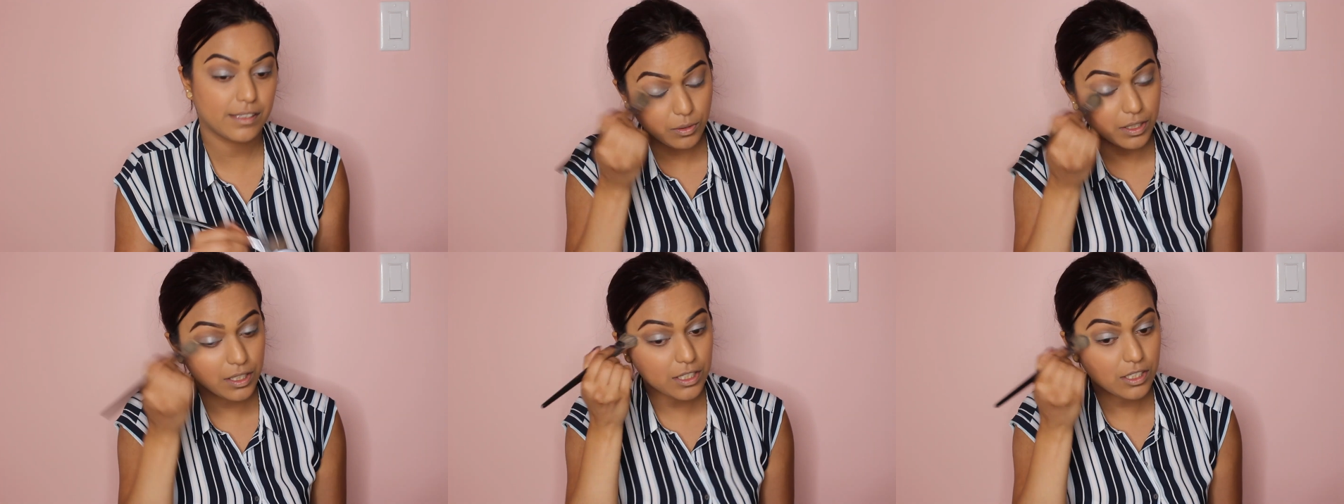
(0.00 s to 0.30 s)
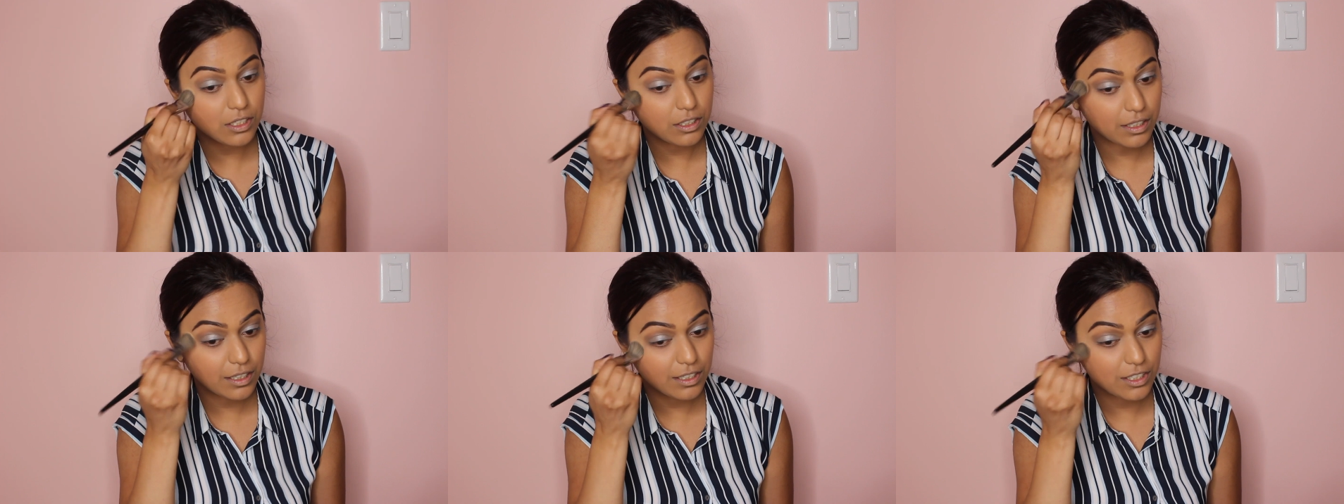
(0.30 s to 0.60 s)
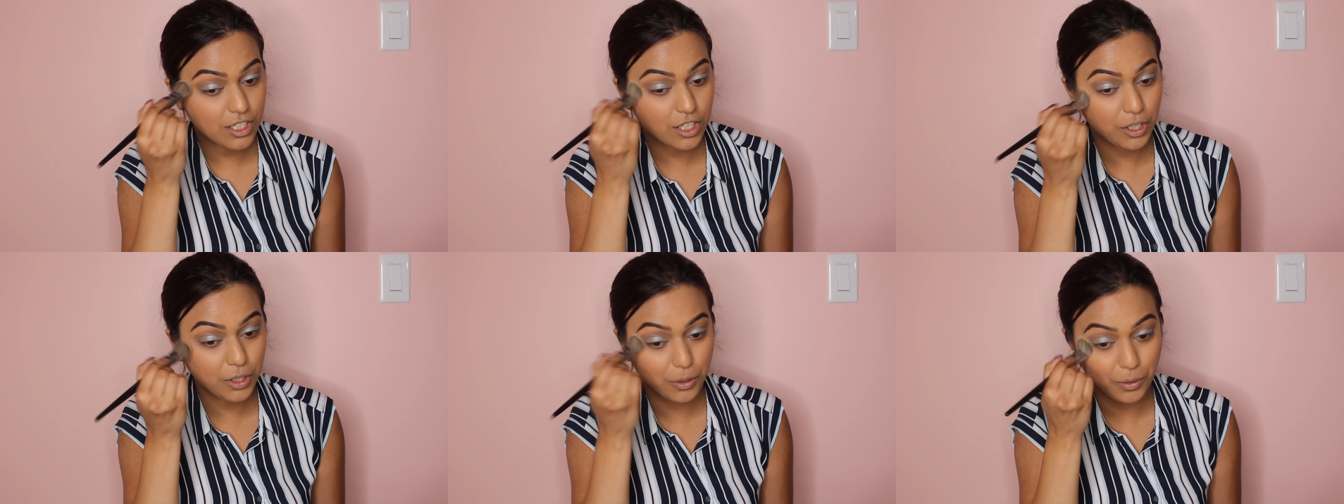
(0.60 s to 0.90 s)
it's really starting
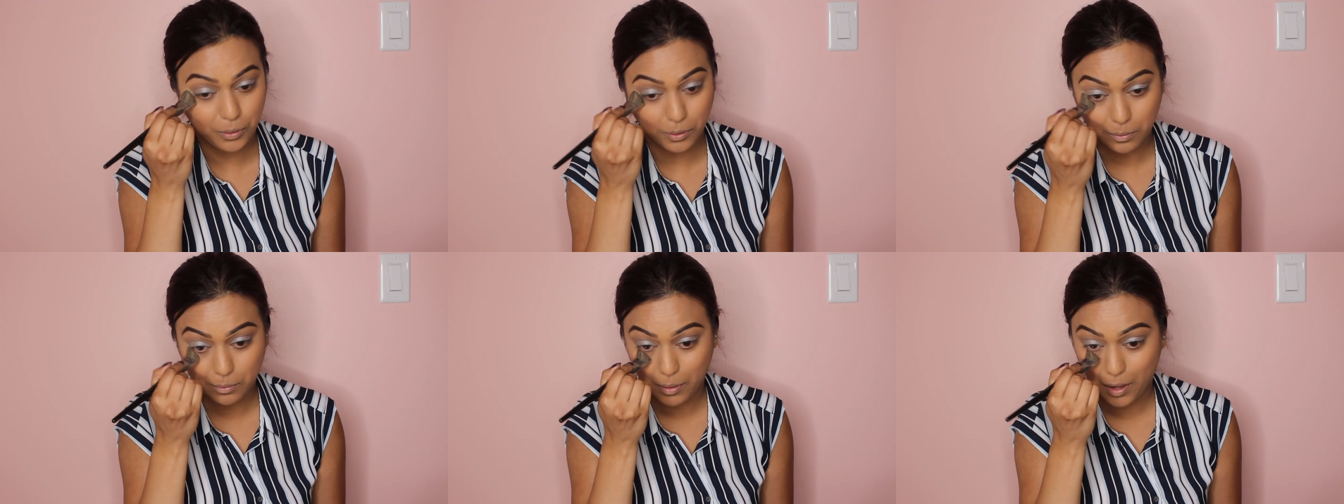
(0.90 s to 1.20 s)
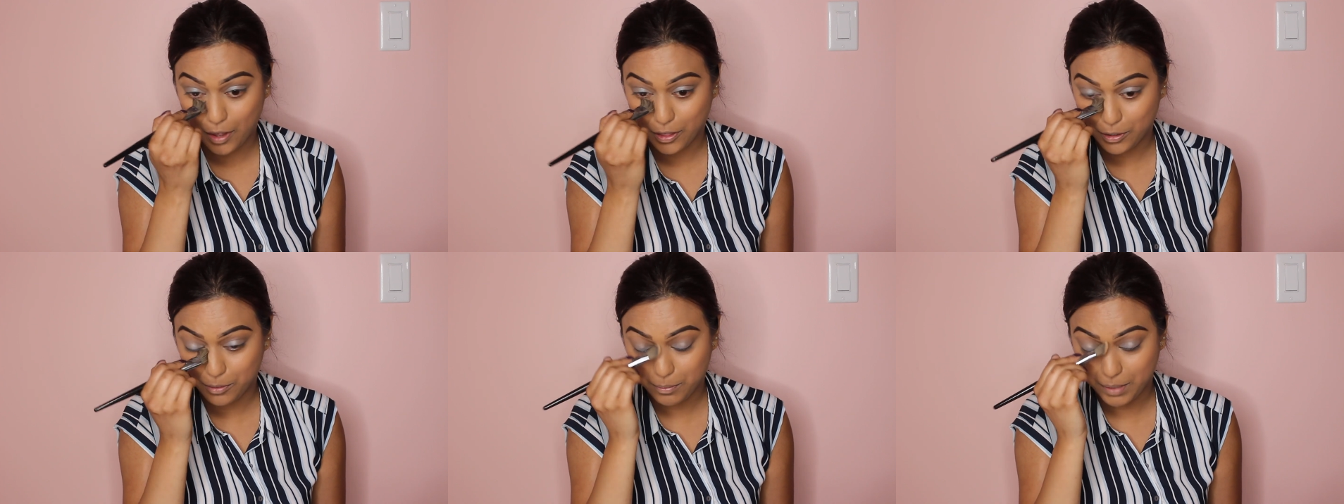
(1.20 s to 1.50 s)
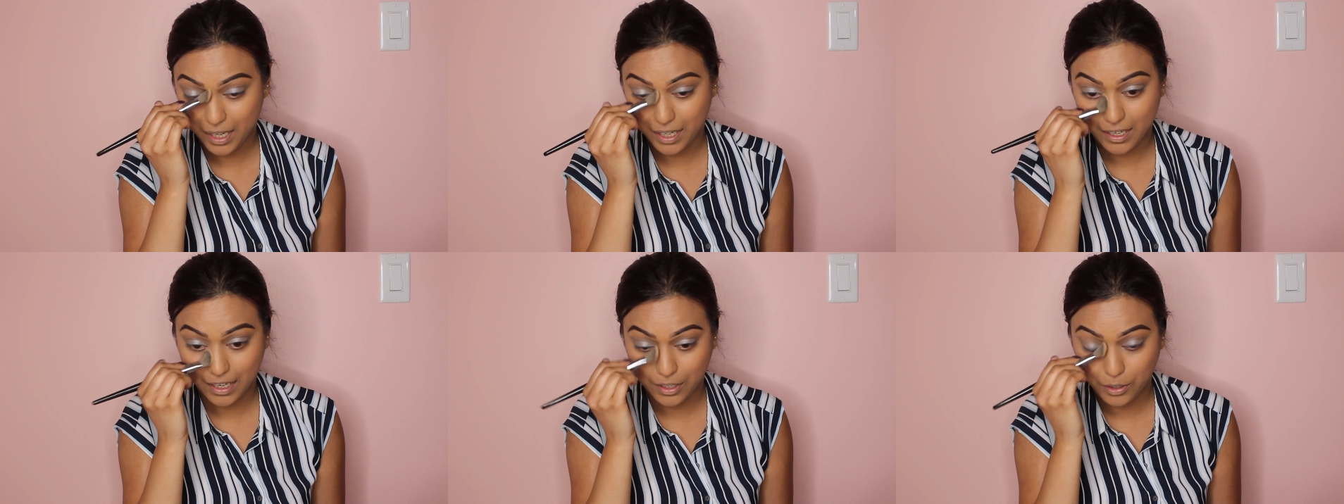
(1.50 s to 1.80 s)
to bother
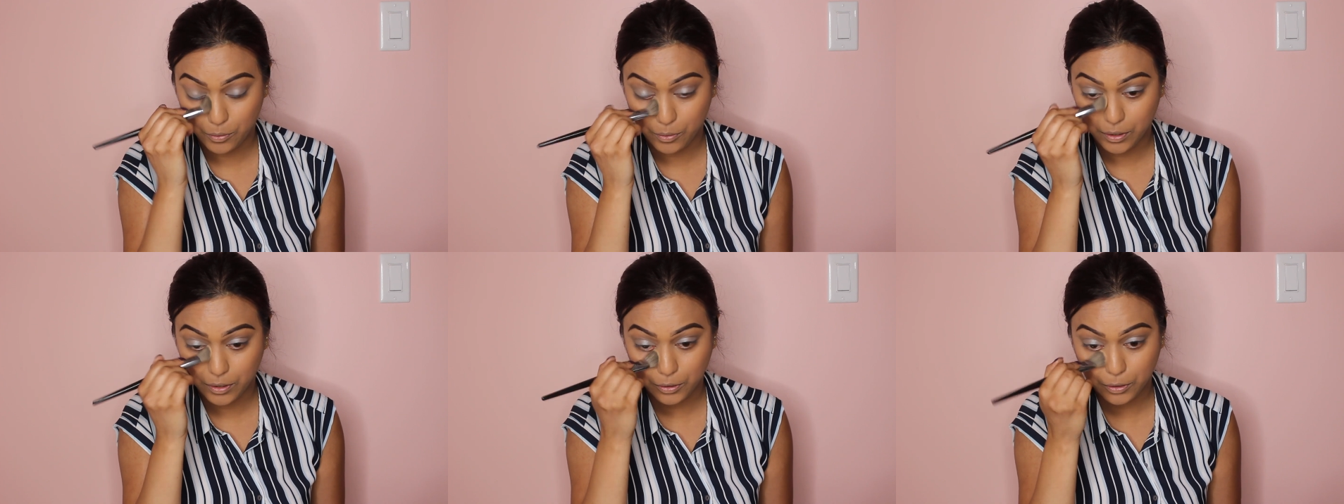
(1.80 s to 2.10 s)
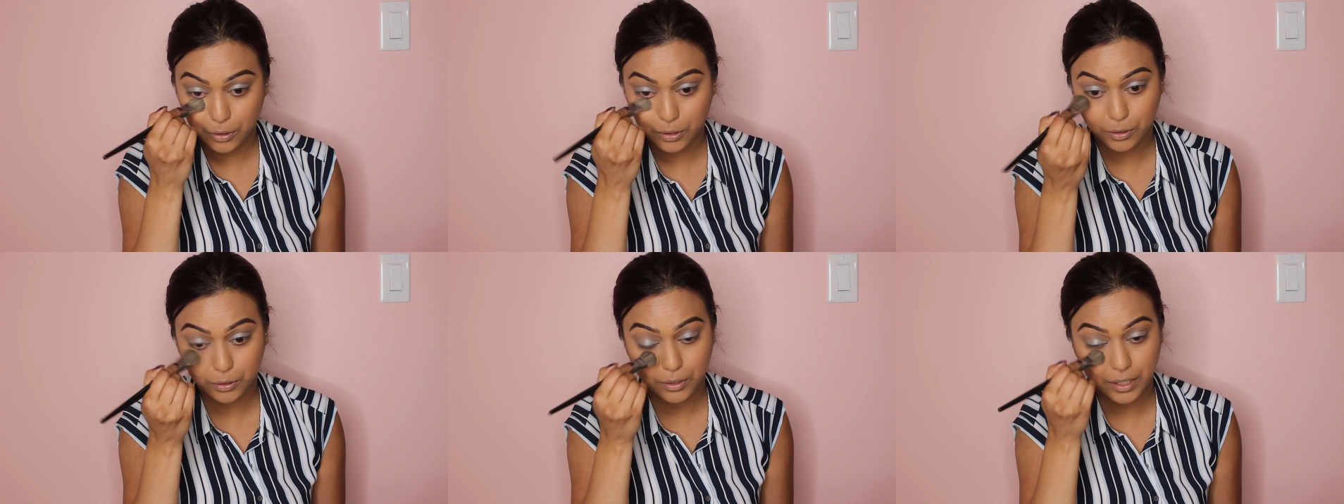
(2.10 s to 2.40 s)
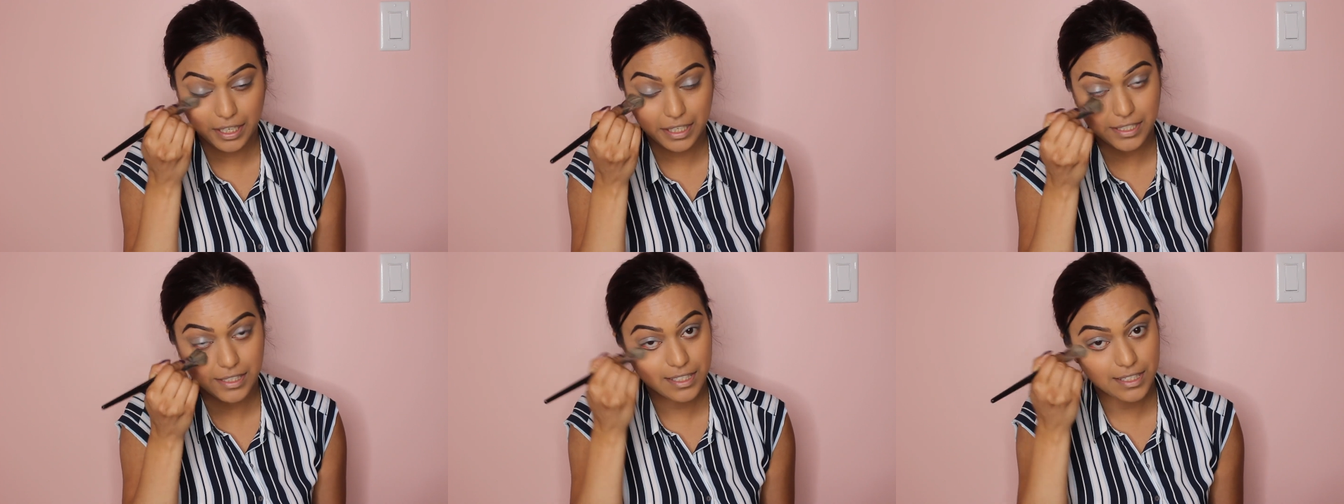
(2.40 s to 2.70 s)
me and I don't want to
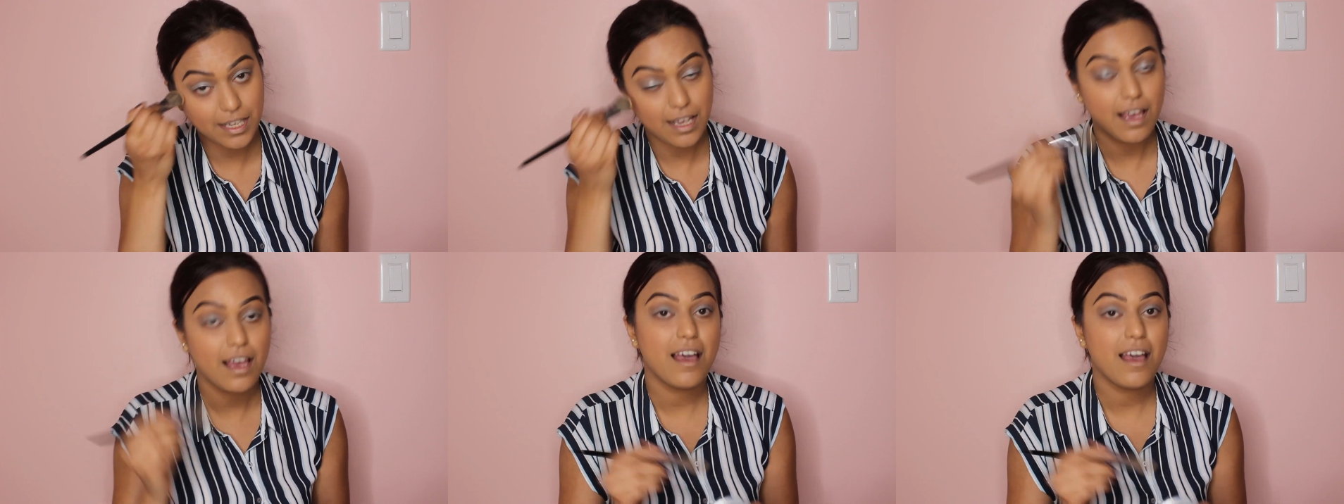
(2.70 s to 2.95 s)
crease